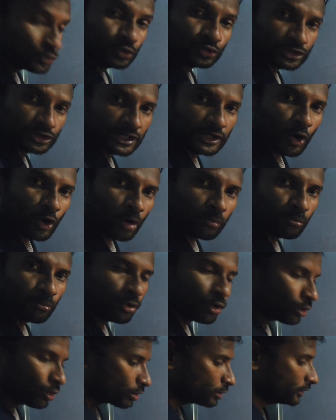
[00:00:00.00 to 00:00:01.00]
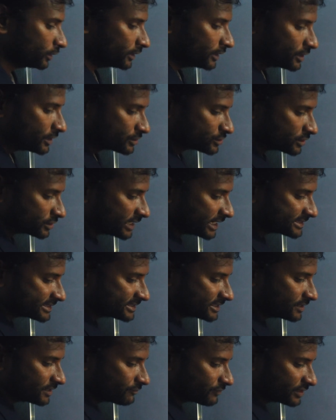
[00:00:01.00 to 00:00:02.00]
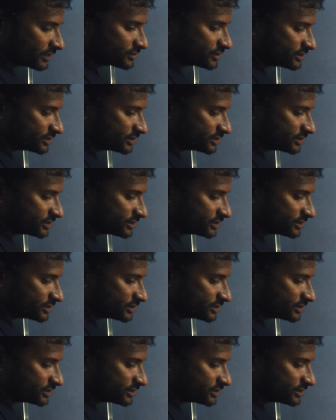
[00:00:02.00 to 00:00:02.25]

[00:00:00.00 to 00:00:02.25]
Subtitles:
2, 3 or more. So that's the difference.